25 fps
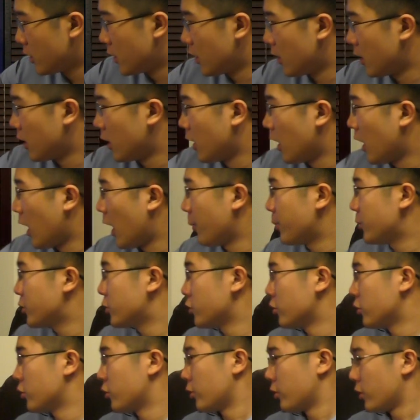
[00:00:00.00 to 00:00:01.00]
up
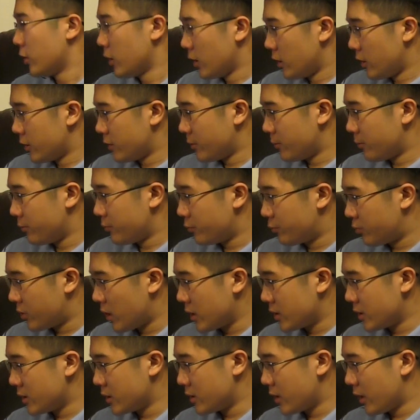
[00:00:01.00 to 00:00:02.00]
to the
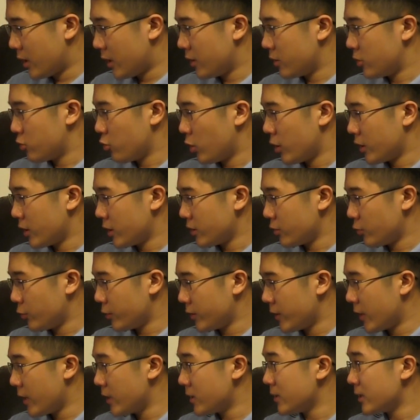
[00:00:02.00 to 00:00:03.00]
present day,
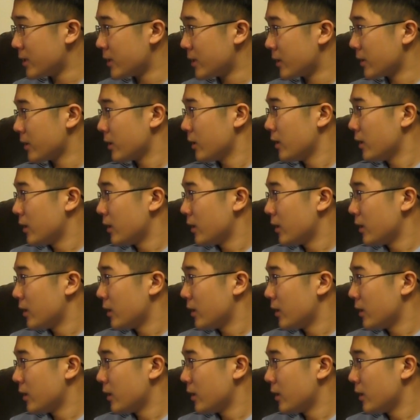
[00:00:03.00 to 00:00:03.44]
2018,